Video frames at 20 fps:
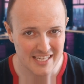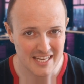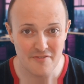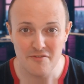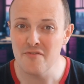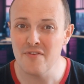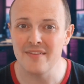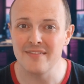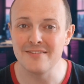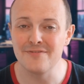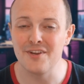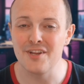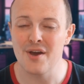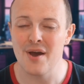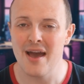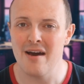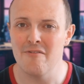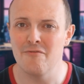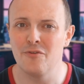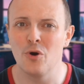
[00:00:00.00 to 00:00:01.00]
If you found this
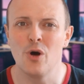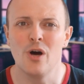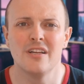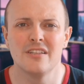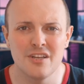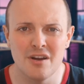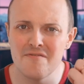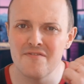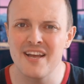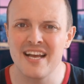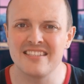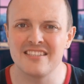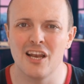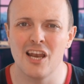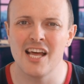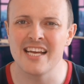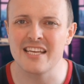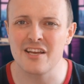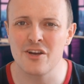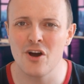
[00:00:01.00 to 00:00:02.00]
video helpful, don't forget to
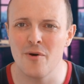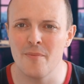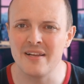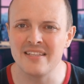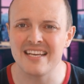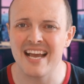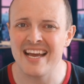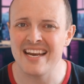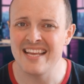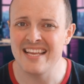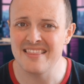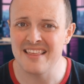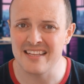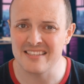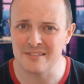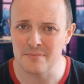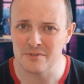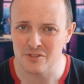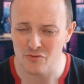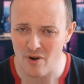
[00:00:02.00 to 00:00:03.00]
like, comment, and hit
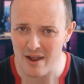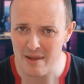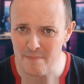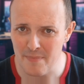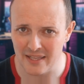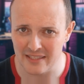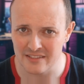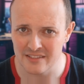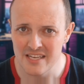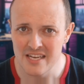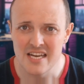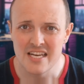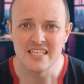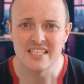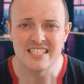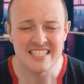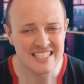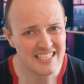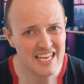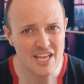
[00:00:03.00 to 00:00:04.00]
that subscribe button.
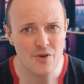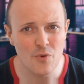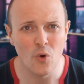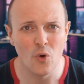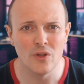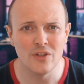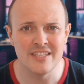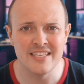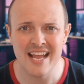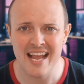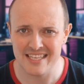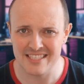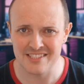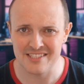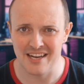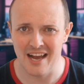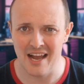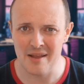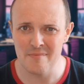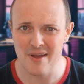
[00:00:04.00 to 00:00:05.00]
See you all next
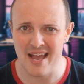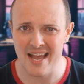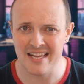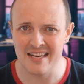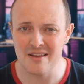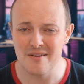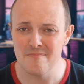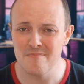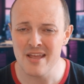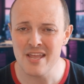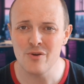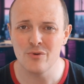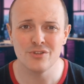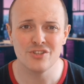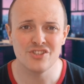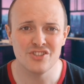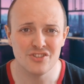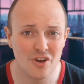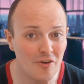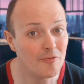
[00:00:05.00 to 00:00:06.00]
time, and may your
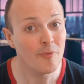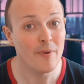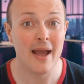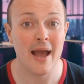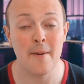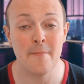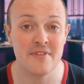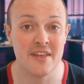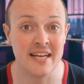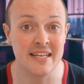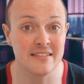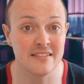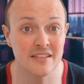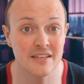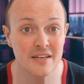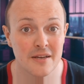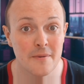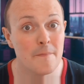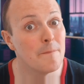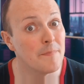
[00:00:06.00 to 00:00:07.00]
software
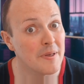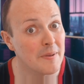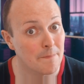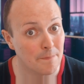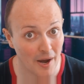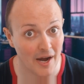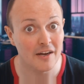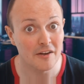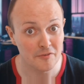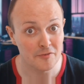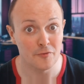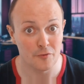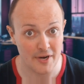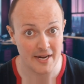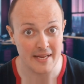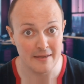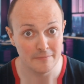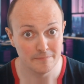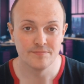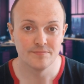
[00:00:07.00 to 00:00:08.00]
updates be
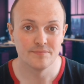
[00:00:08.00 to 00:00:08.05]
bug-free.